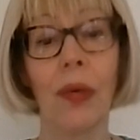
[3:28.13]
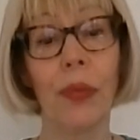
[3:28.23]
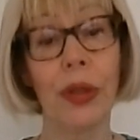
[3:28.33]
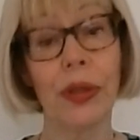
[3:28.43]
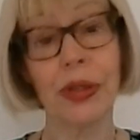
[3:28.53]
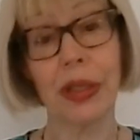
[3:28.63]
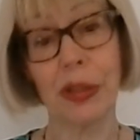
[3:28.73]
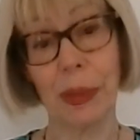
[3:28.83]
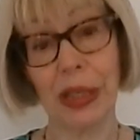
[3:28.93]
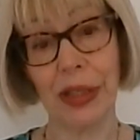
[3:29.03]
We also
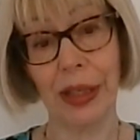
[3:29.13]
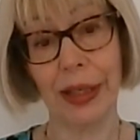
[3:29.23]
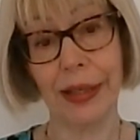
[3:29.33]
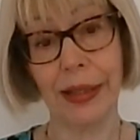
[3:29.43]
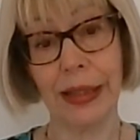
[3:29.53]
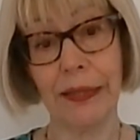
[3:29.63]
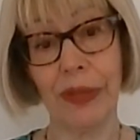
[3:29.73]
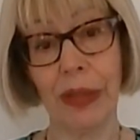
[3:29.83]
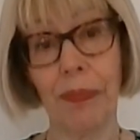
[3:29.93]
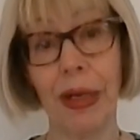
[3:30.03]
specialise in
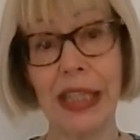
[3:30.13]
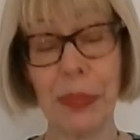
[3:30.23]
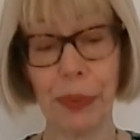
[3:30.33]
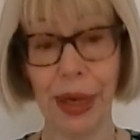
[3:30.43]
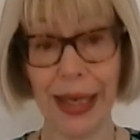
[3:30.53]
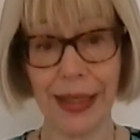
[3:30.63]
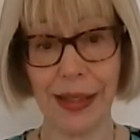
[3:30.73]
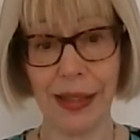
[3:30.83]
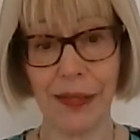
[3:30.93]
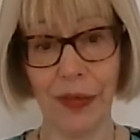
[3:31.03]
giving best
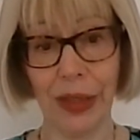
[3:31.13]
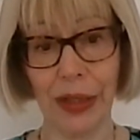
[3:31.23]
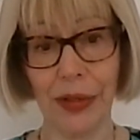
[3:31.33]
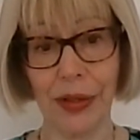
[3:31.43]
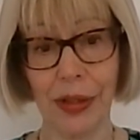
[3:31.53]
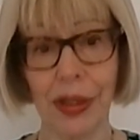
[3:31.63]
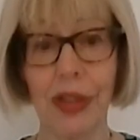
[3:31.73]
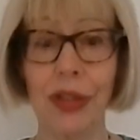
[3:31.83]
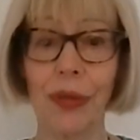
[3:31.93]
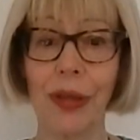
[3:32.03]
practice advice
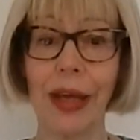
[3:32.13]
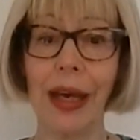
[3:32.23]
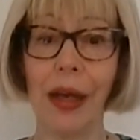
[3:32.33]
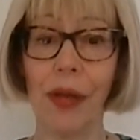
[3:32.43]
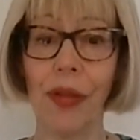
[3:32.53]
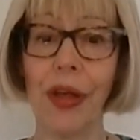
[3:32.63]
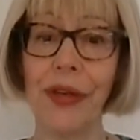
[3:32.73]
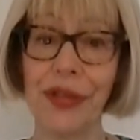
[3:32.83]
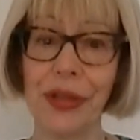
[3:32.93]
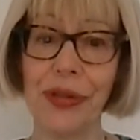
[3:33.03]
to other health and
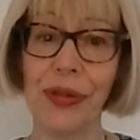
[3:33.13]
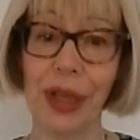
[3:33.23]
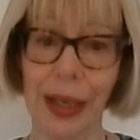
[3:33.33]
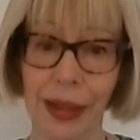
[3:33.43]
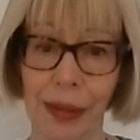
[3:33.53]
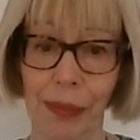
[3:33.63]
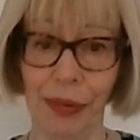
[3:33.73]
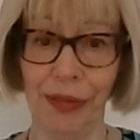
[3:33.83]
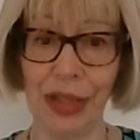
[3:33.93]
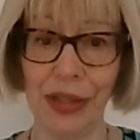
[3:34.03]
social care
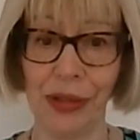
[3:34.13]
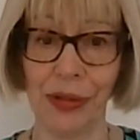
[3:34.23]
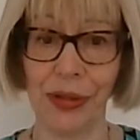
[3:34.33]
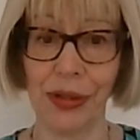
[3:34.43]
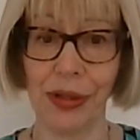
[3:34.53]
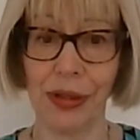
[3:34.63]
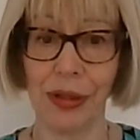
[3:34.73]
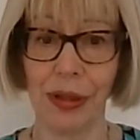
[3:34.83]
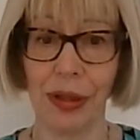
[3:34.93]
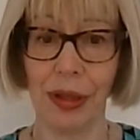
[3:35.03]
professionals,
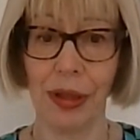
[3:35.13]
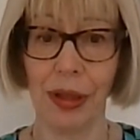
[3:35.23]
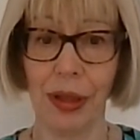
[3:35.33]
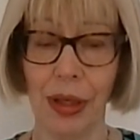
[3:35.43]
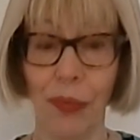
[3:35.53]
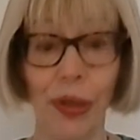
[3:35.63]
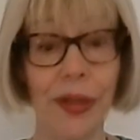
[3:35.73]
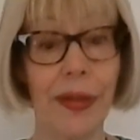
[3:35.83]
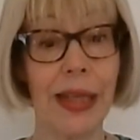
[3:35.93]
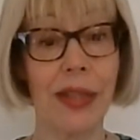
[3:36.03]

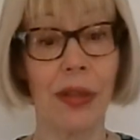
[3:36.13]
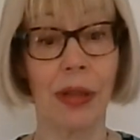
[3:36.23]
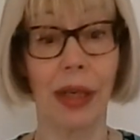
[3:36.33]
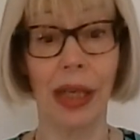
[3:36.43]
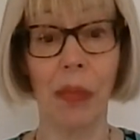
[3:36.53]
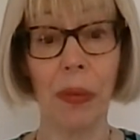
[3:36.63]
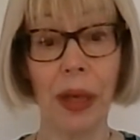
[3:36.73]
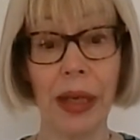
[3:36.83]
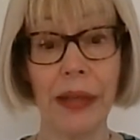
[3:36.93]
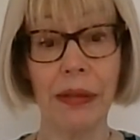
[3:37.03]
whether that's on our
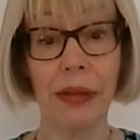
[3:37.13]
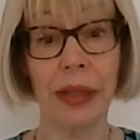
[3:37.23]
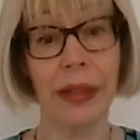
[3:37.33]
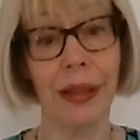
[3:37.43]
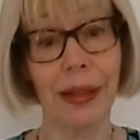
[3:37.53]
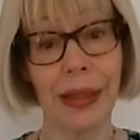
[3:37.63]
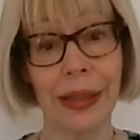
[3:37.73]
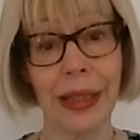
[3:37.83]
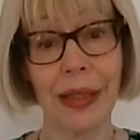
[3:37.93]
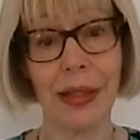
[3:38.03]
helpline, in our
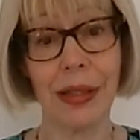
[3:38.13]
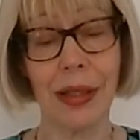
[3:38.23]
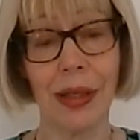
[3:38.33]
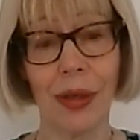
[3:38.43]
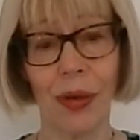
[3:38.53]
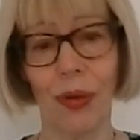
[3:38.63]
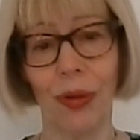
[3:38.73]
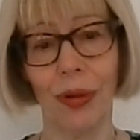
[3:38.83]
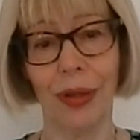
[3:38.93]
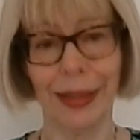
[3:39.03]
clinics,
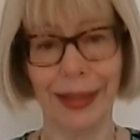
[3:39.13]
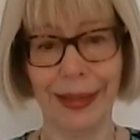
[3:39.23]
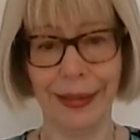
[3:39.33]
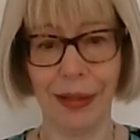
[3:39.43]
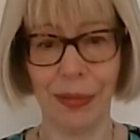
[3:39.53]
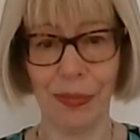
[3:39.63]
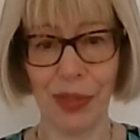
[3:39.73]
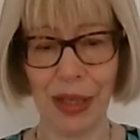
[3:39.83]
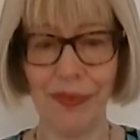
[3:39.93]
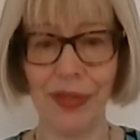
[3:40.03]
or in the
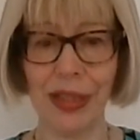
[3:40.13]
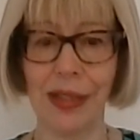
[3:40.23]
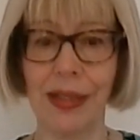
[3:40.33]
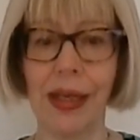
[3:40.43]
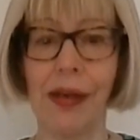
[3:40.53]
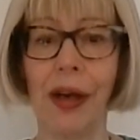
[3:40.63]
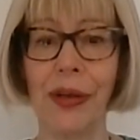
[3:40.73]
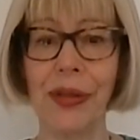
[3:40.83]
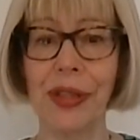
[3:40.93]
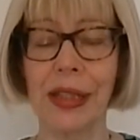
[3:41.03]
services that are
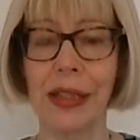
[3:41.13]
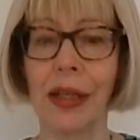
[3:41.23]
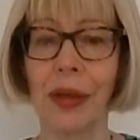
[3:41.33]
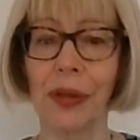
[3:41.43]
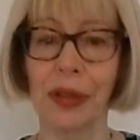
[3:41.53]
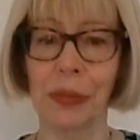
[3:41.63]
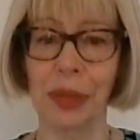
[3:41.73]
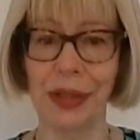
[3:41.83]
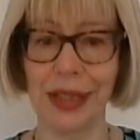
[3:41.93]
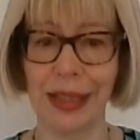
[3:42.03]
hosted in local
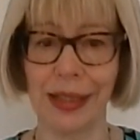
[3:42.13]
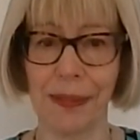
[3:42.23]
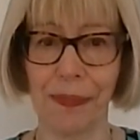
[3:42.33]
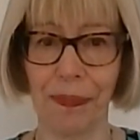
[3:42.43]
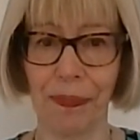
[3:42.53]
communities.